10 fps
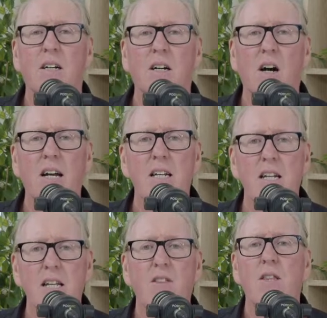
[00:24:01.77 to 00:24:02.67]
I
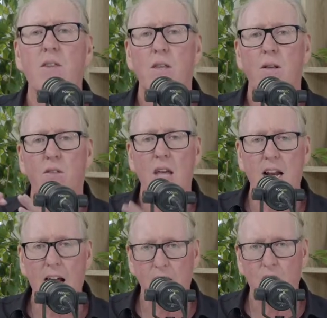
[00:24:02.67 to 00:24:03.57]
need that
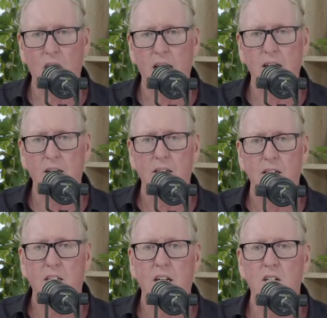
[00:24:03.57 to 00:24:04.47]
AI
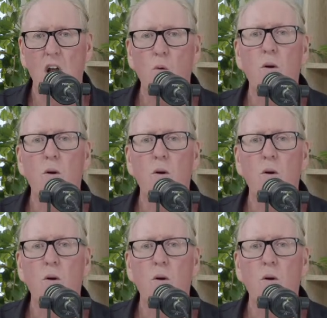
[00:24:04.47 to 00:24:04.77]
to know